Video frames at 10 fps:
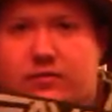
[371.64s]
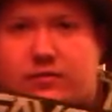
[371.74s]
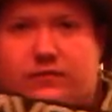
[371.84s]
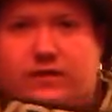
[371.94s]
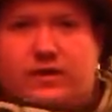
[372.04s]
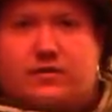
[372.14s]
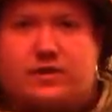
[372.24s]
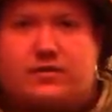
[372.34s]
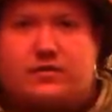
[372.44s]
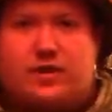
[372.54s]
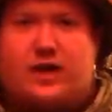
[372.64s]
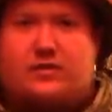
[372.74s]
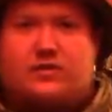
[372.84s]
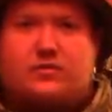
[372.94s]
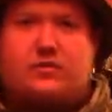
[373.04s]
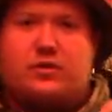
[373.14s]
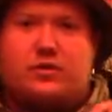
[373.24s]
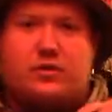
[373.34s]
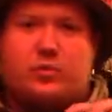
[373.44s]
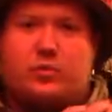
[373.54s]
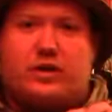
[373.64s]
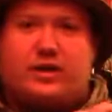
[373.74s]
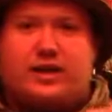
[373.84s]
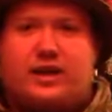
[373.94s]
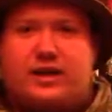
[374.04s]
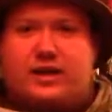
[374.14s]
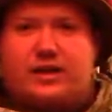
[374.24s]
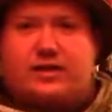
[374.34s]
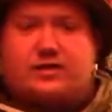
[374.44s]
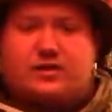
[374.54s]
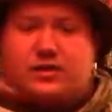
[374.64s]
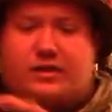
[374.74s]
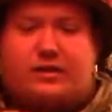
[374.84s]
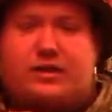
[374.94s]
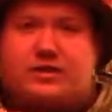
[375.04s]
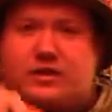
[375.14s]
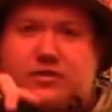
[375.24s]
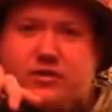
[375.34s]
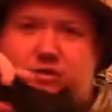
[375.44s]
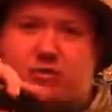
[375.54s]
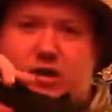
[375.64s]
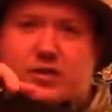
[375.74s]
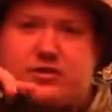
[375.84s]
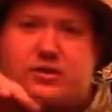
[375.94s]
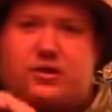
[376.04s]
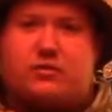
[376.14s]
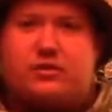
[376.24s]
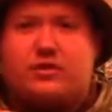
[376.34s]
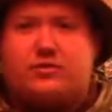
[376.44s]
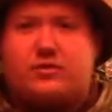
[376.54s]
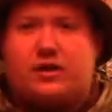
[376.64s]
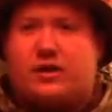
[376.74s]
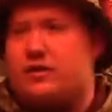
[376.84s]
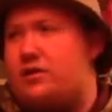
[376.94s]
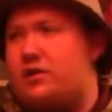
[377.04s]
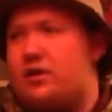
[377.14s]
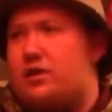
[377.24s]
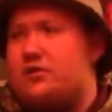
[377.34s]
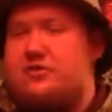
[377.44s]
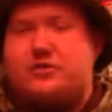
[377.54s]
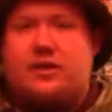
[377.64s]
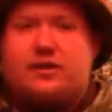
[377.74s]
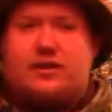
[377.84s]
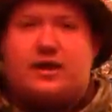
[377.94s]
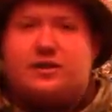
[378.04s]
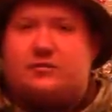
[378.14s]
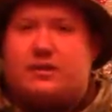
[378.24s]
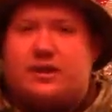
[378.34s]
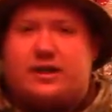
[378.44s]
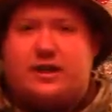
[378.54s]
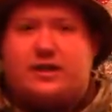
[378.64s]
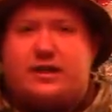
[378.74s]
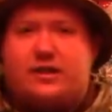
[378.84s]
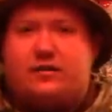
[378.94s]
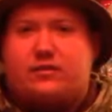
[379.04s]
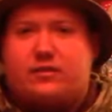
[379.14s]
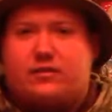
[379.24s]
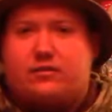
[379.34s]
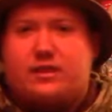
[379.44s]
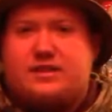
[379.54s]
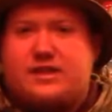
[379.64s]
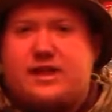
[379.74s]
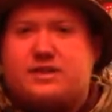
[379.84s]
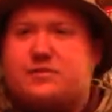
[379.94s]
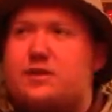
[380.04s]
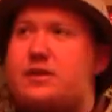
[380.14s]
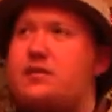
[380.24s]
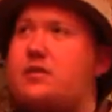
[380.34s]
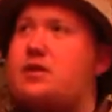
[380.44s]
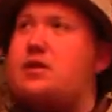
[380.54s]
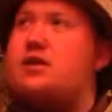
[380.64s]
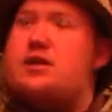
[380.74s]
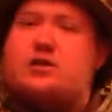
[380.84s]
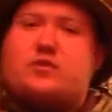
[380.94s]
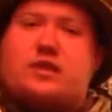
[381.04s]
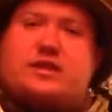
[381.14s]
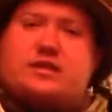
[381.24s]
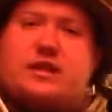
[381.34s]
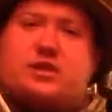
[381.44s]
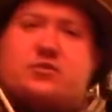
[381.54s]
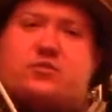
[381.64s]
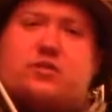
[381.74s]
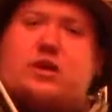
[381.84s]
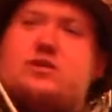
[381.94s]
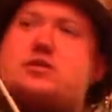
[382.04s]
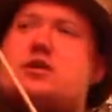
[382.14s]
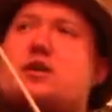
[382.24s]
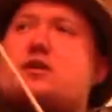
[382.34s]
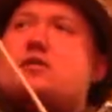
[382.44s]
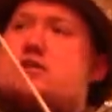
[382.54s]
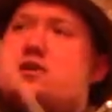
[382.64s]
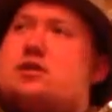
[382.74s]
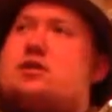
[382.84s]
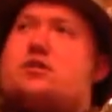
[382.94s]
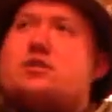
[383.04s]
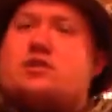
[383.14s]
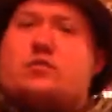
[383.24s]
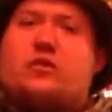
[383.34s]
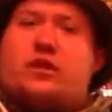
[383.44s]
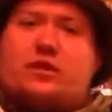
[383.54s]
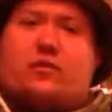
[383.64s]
Favorite has some pretty neat ideas. They sent their own rod sock with the rod, just like the last rod had that little nice case with it. This one has an actual rod sock, which I'm really